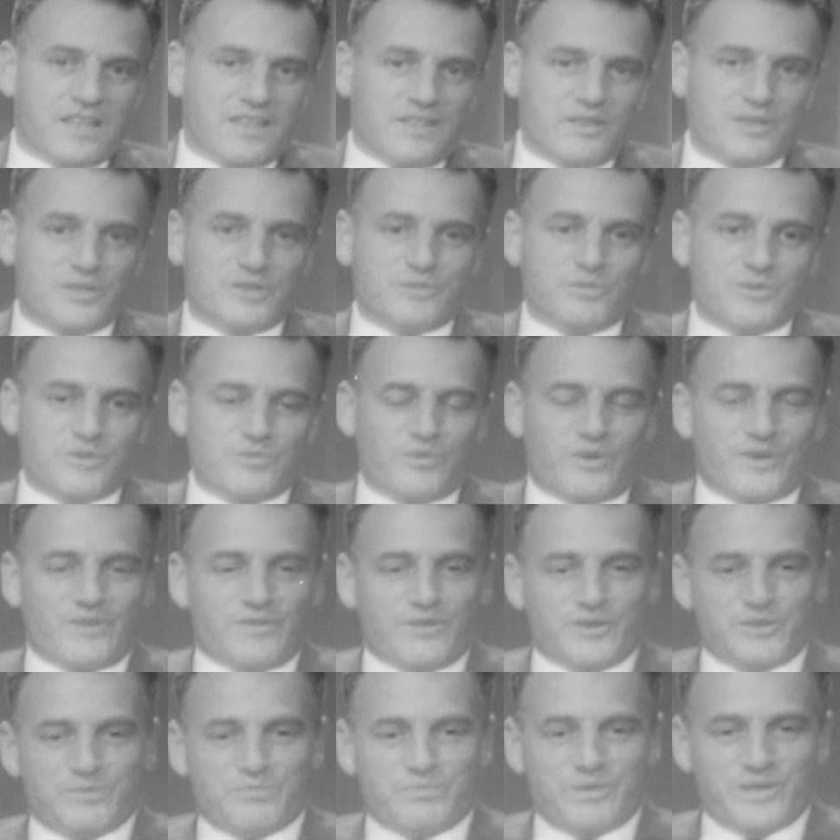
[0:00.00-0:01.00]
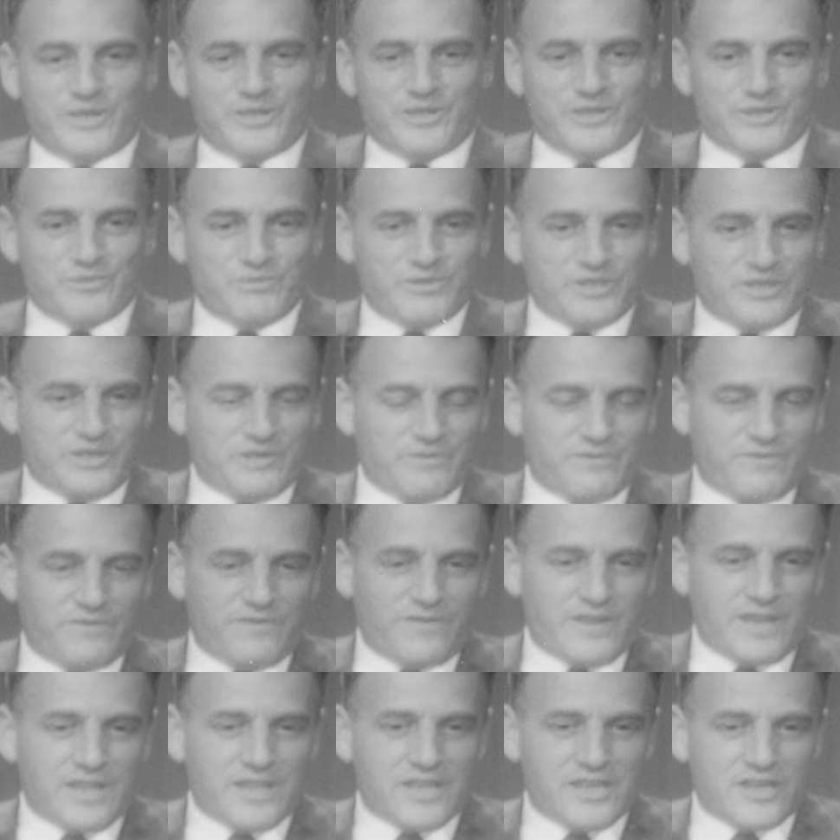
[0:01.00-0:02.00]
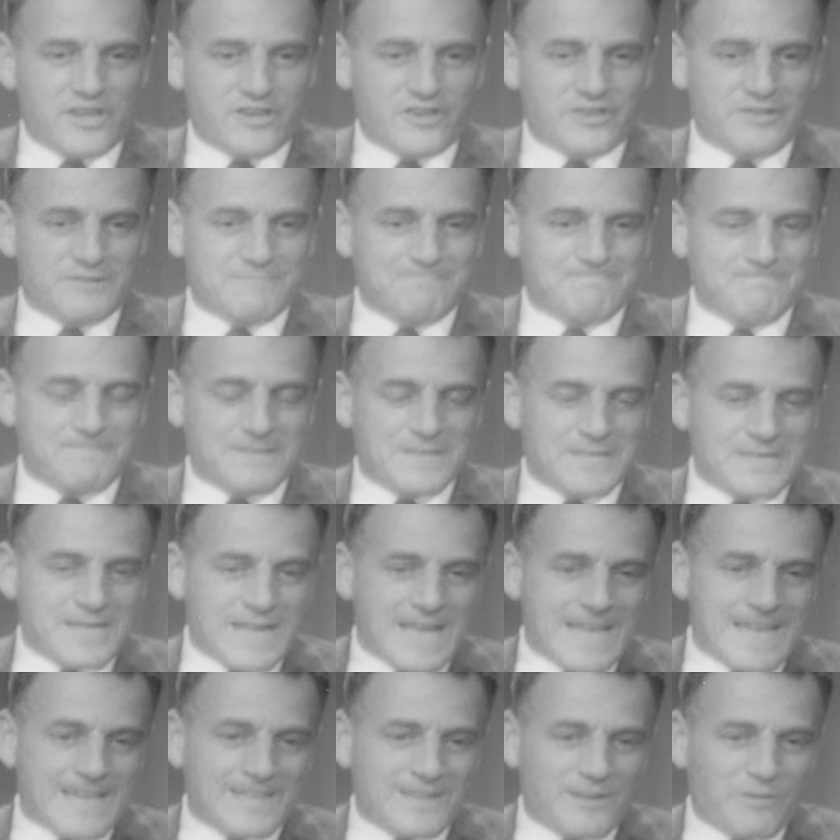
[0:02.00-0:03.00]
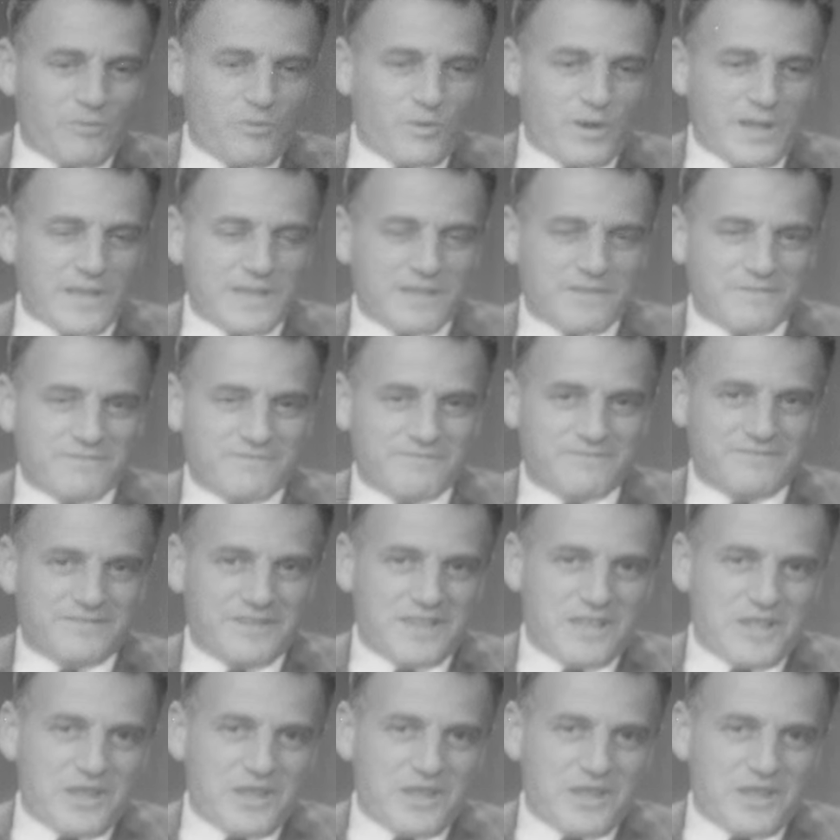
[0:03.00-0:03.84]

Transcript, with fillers: This was one of those pictures which in failure had a way of